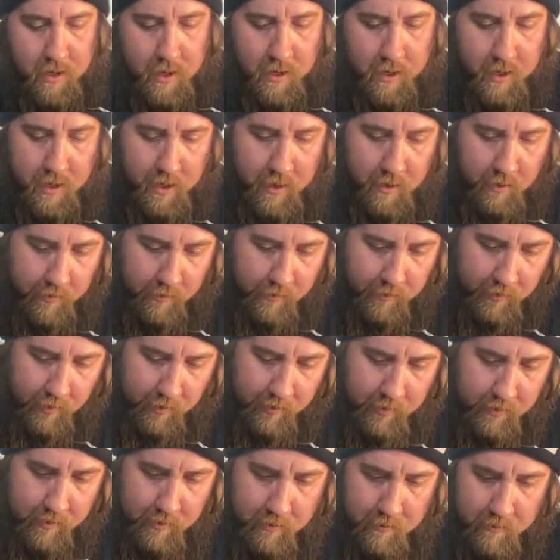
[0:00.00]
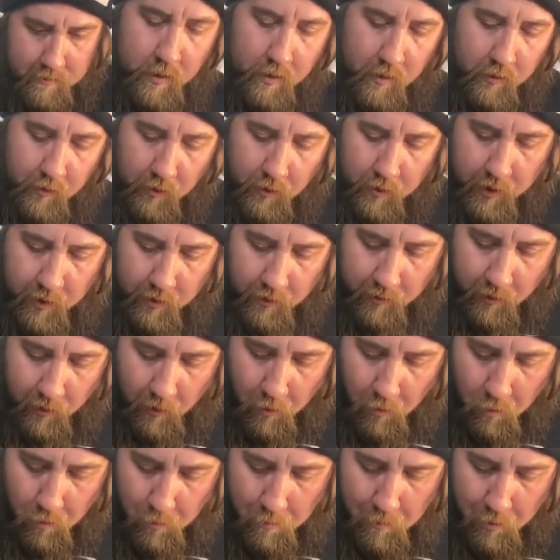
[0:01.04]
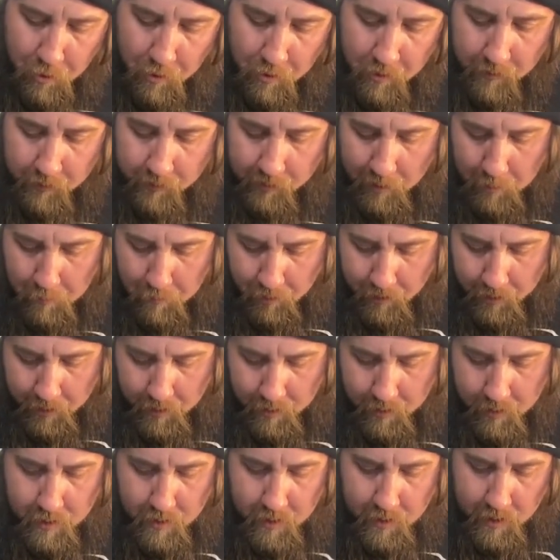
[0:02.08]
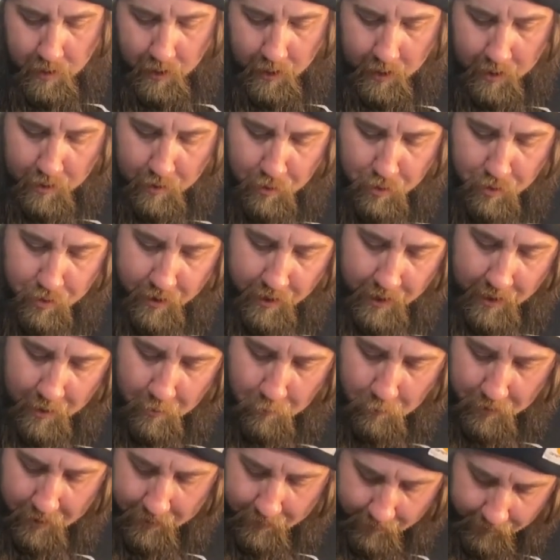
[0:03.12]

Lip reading: there it is. So here's our whole motor assembly, and there we